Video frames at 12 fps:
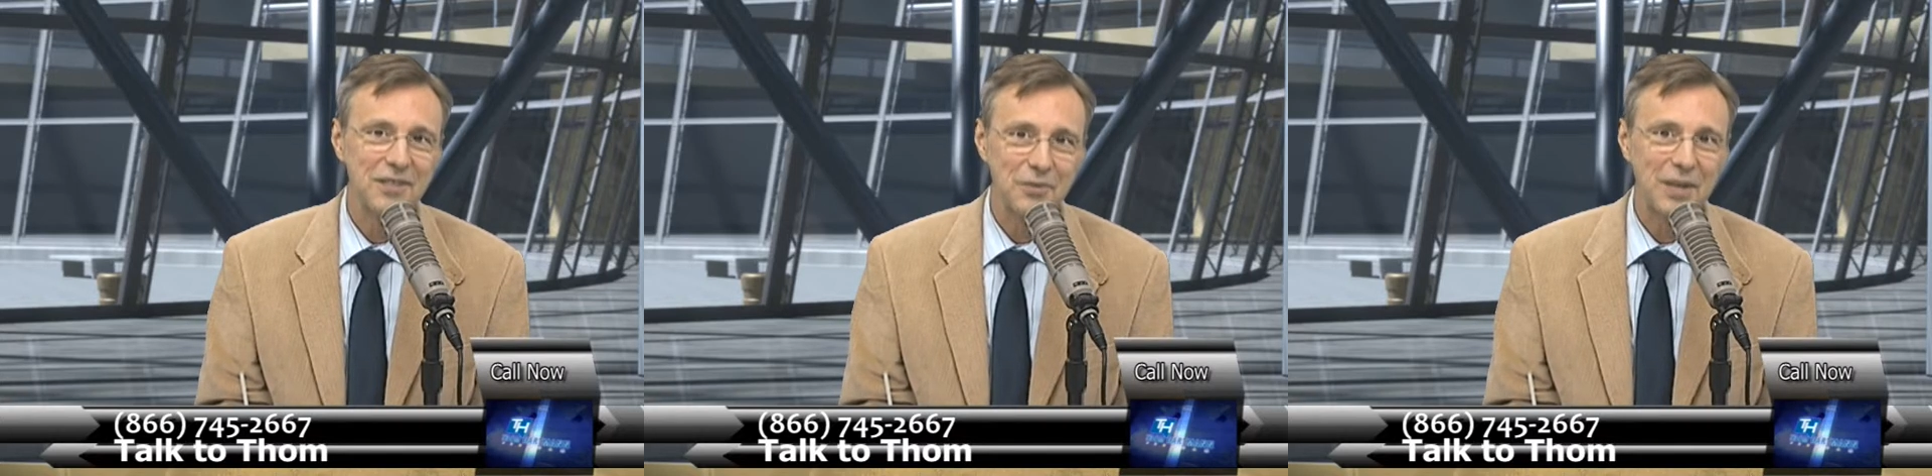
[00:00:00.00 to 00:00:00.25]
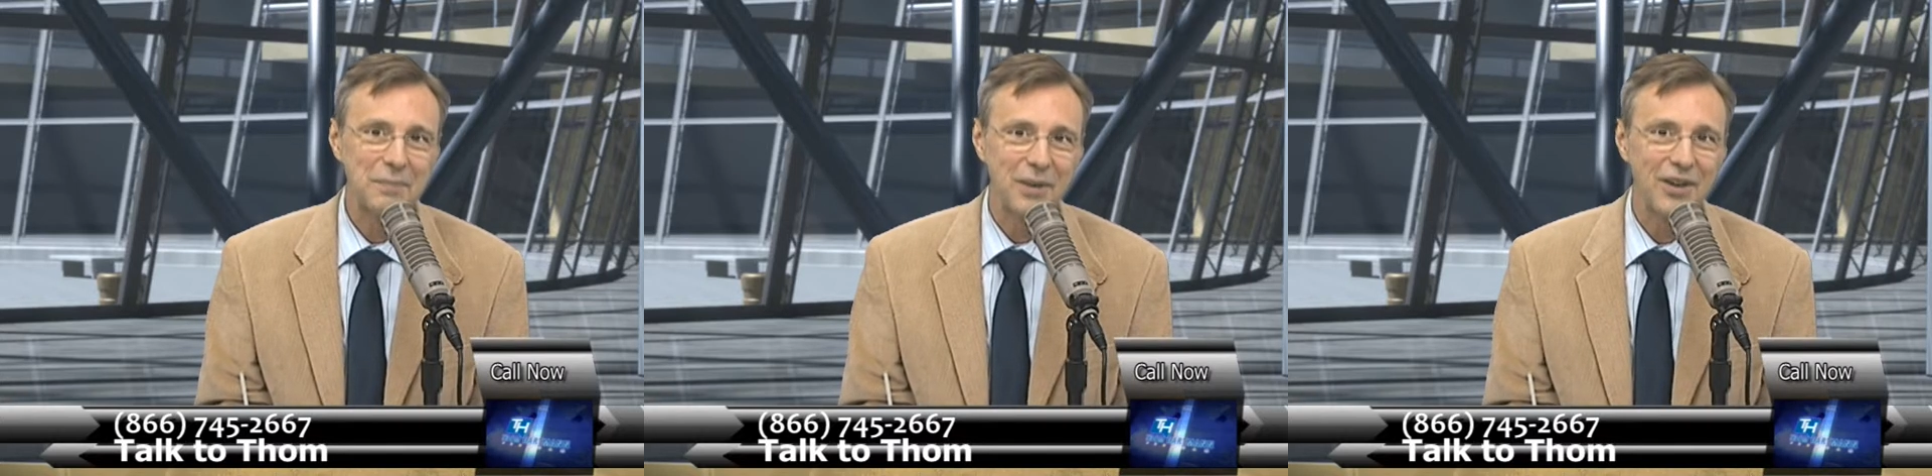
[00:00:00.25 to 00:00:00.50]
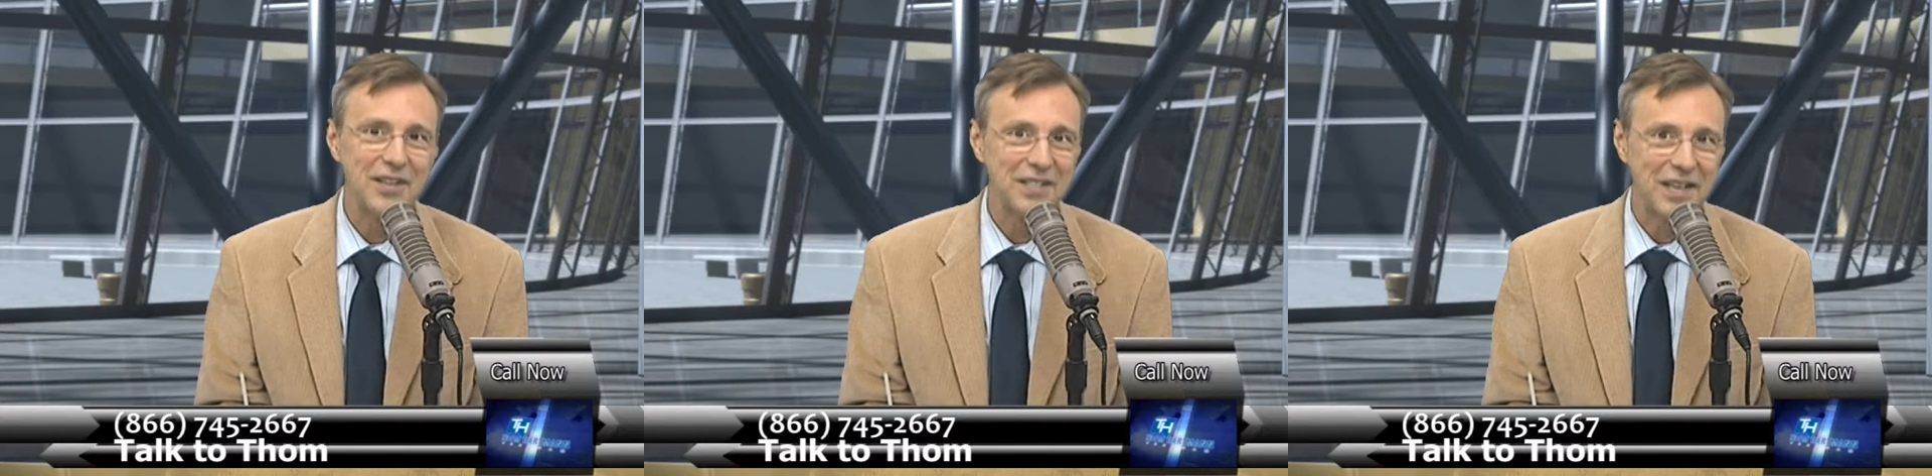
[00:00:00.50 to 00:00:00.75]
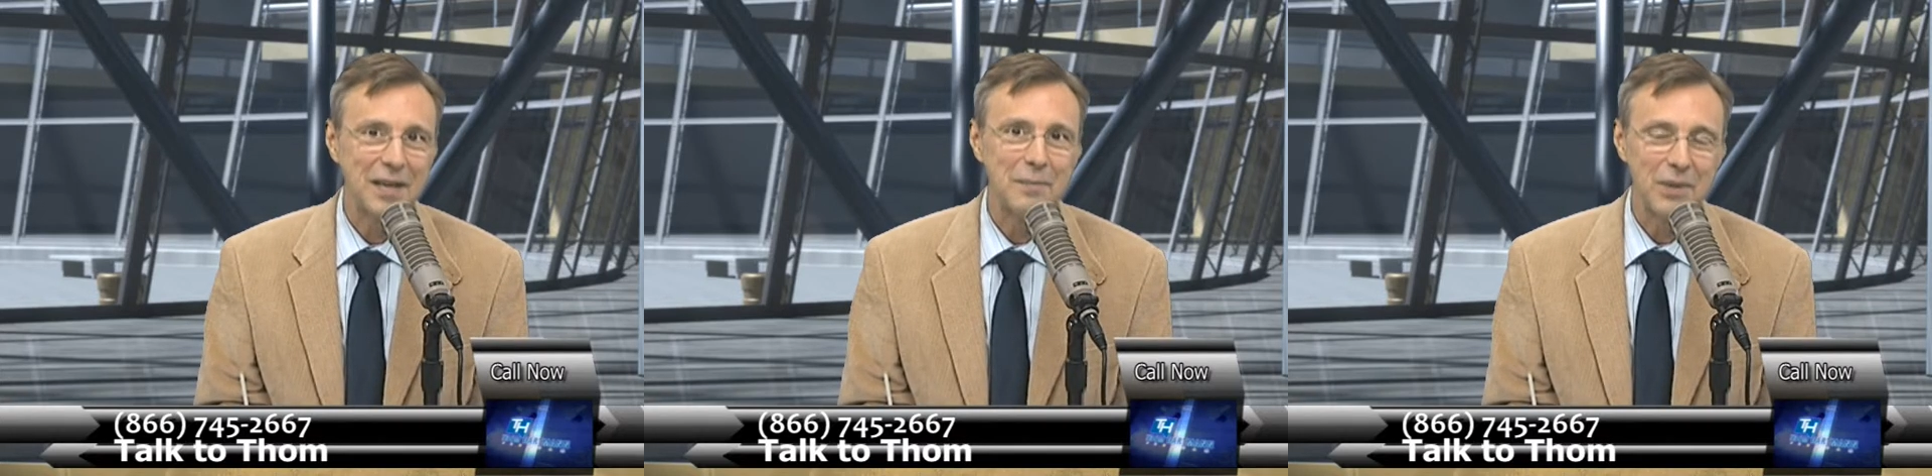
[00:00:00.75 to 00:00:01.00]
is Rick Perry's
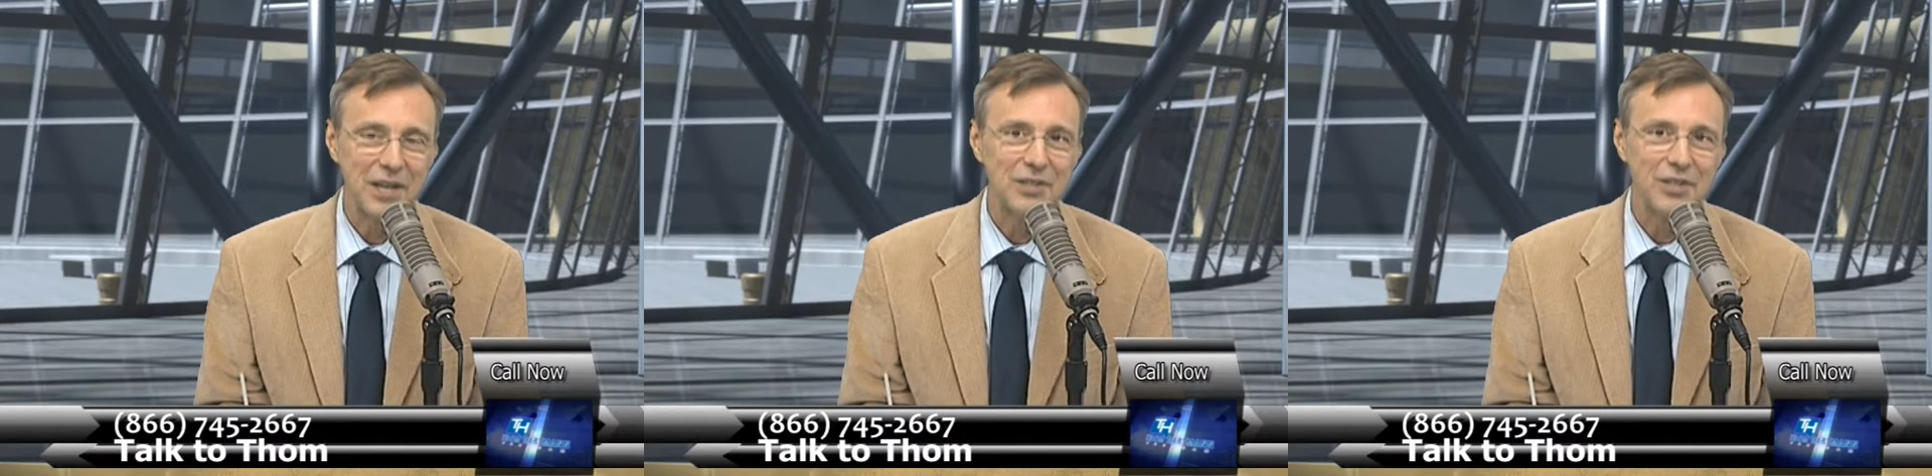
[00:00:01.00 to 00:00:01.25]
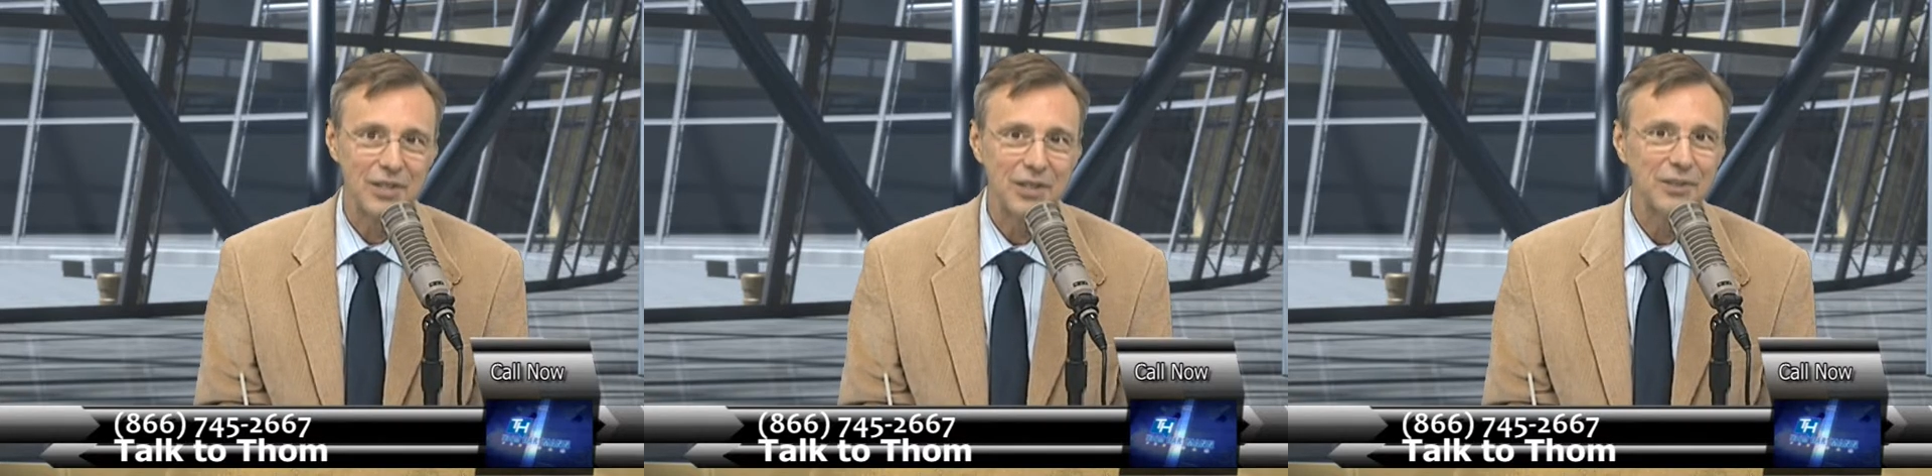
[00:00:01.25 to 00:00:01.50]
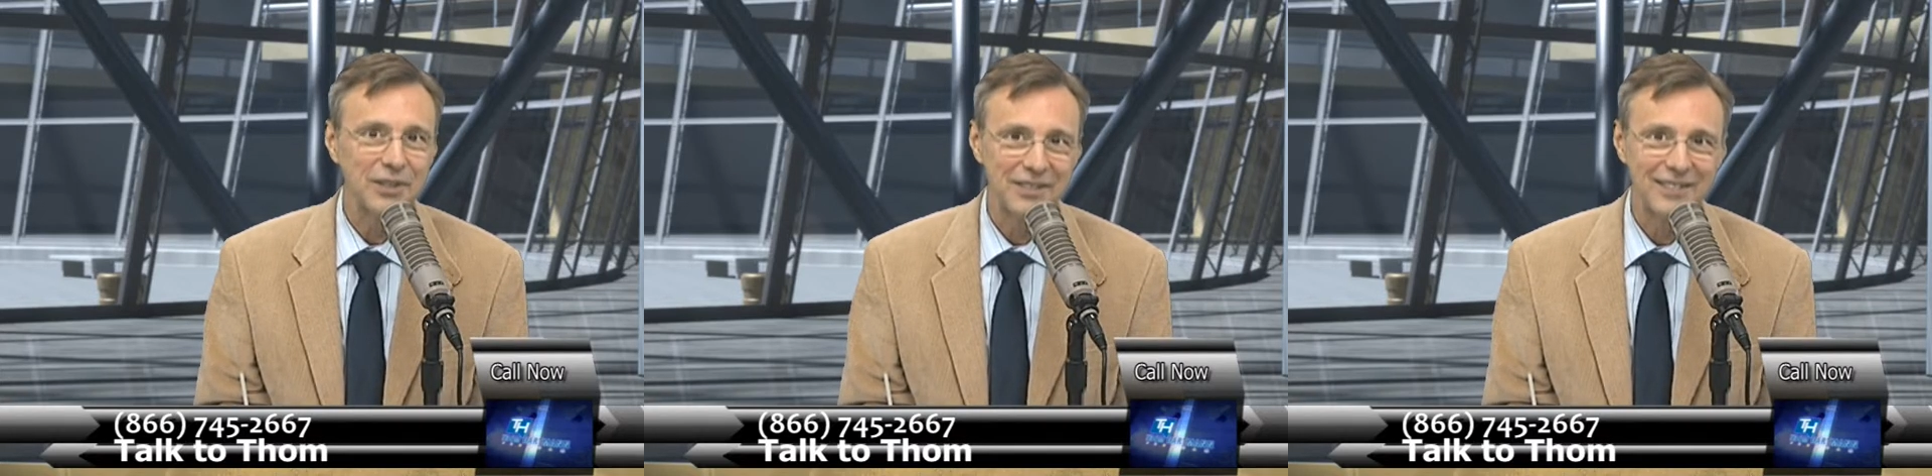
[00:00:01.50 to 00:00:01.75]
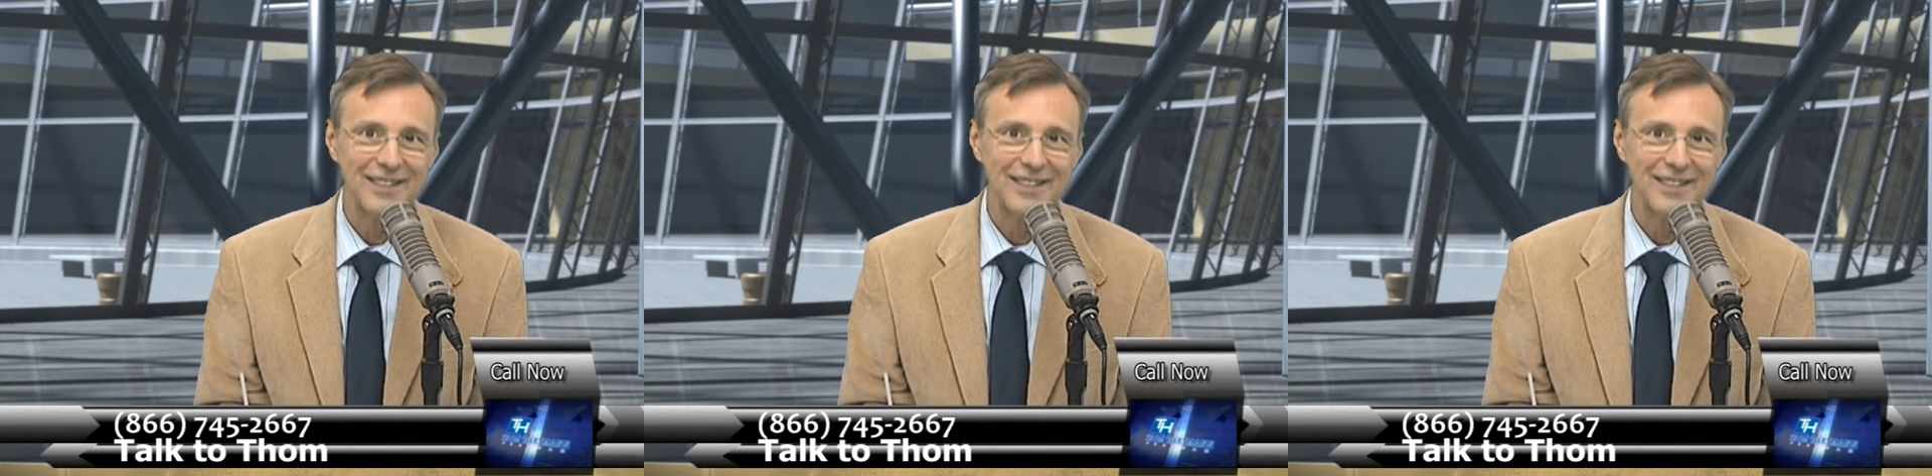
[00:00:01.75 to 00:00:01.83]
campaign slogan.